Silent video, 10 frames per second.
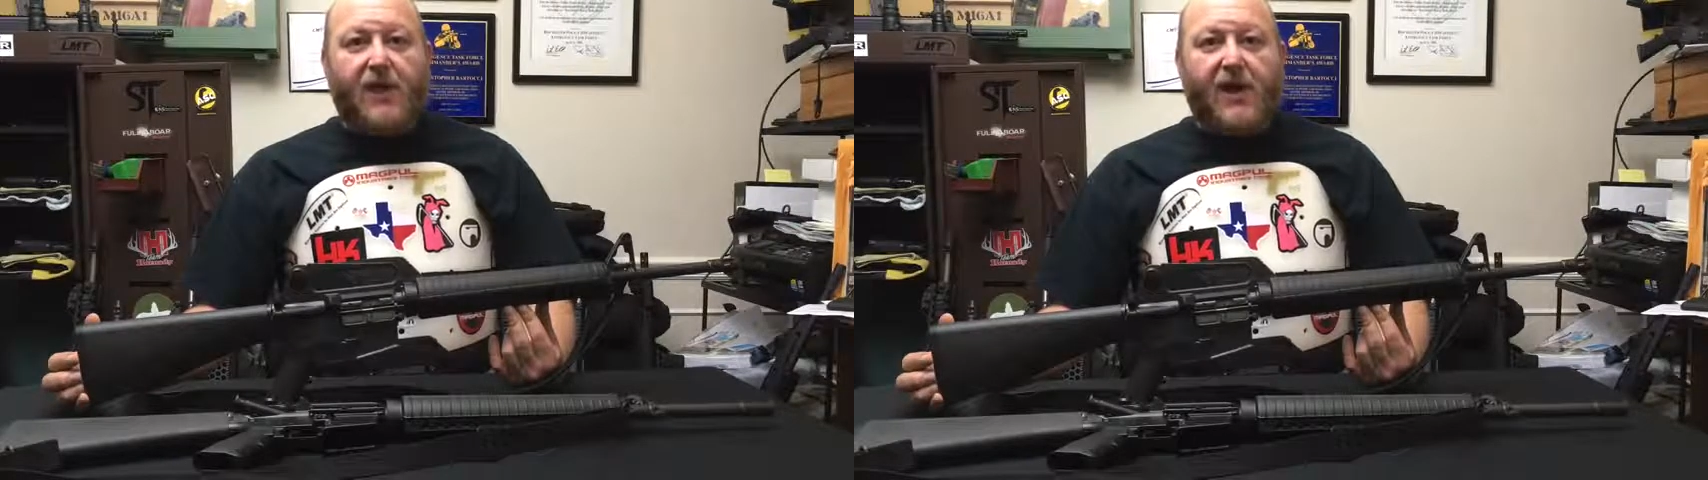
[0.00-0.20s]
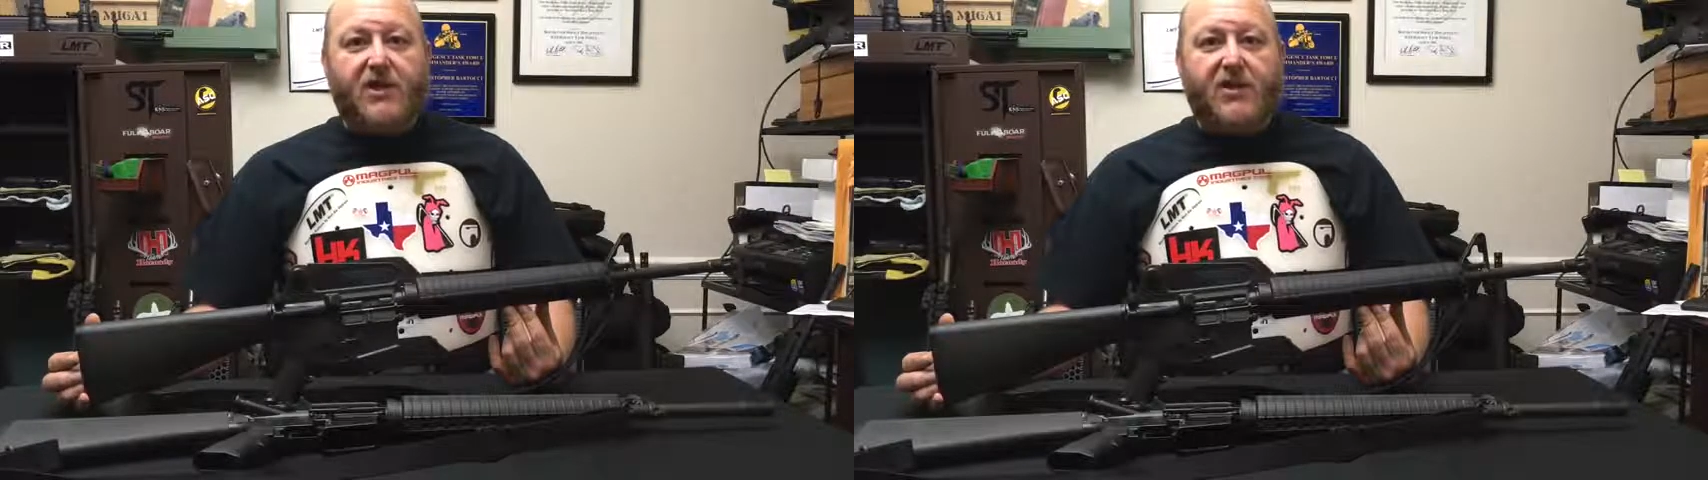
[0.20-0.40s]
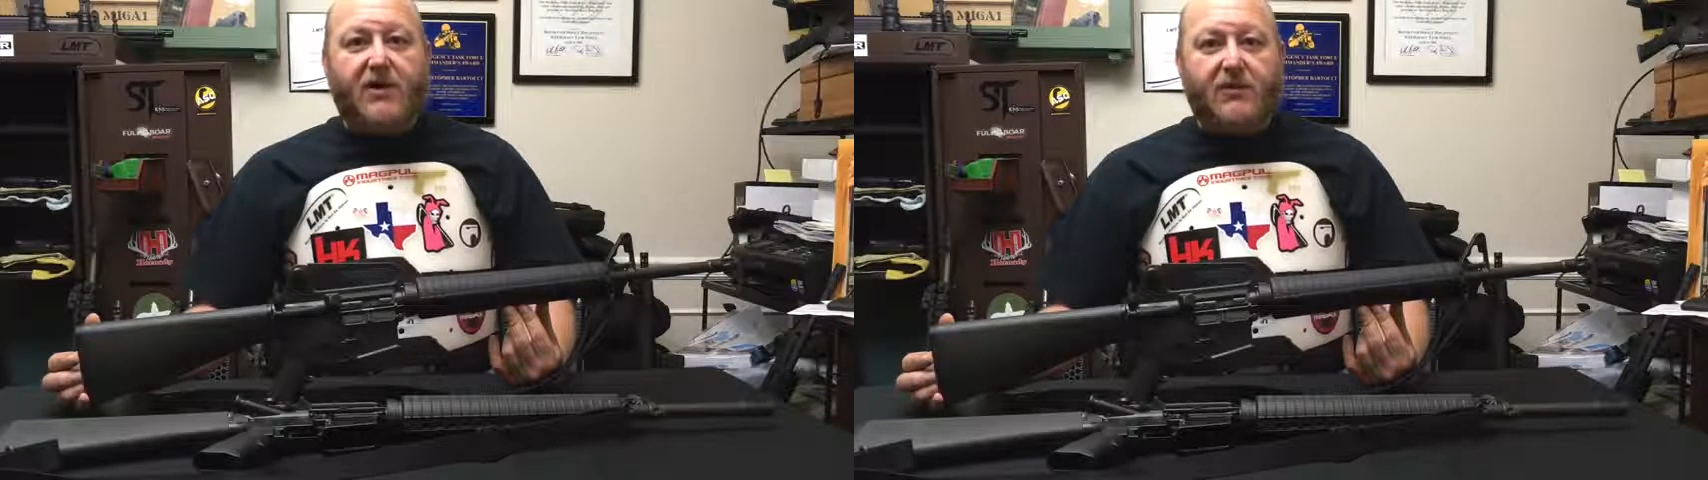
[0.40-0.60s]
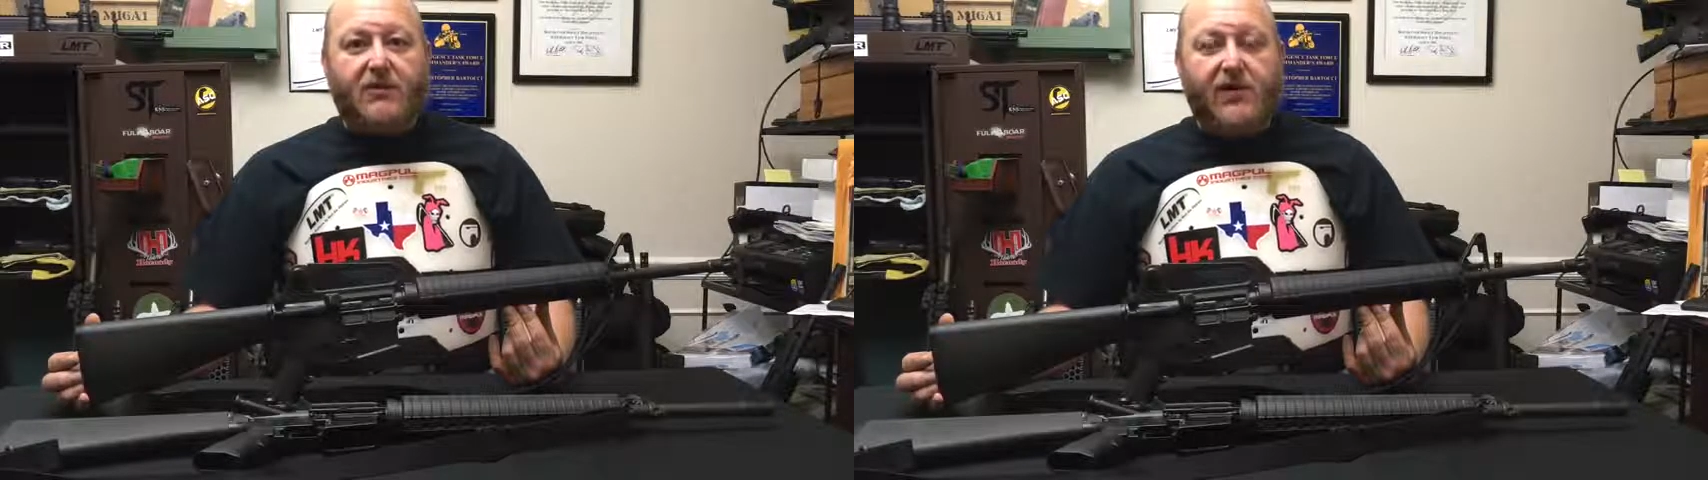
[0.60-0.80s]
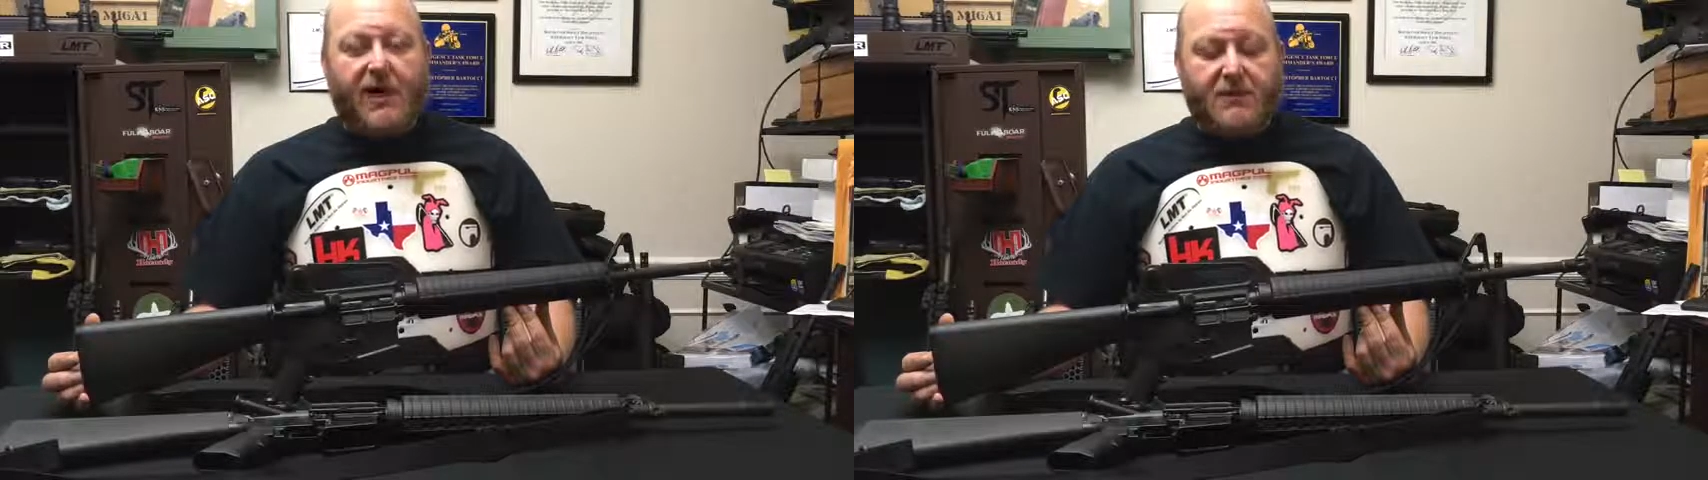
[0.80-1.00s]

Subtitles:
where they actually used the